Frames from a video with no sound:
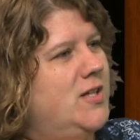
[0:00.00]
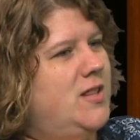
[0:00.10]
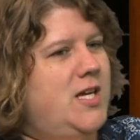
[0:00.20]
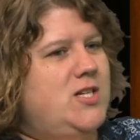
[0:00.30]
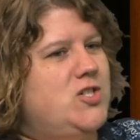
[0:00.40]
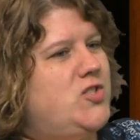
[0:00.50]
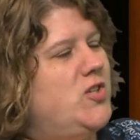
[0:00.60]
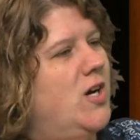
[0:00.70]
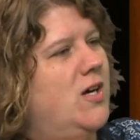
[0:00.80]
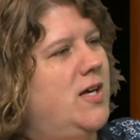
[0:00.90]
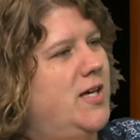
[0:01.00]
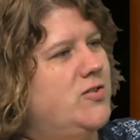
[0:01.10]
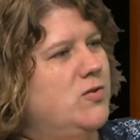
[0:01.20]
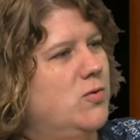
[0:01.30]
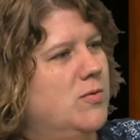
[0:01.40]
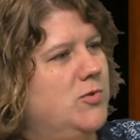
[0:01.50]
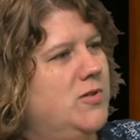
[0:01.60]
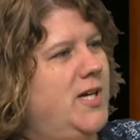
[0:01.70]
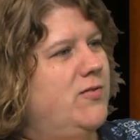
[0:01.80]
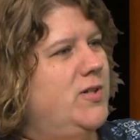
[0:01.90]
they just saw as
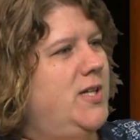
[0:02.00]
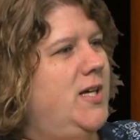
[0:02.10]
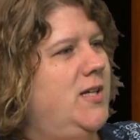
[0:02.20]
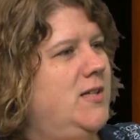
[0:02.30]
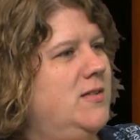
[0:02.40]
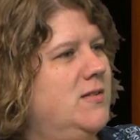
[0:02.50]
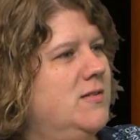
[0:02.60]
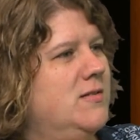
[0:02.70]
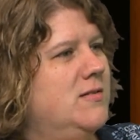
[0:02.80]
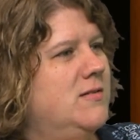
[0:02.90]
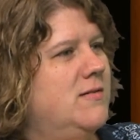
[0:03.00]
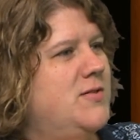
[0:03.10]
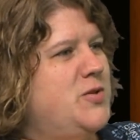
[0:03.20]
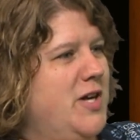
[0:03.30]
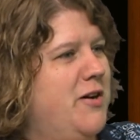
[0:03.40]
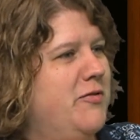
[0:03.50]
normal, everyday stuff.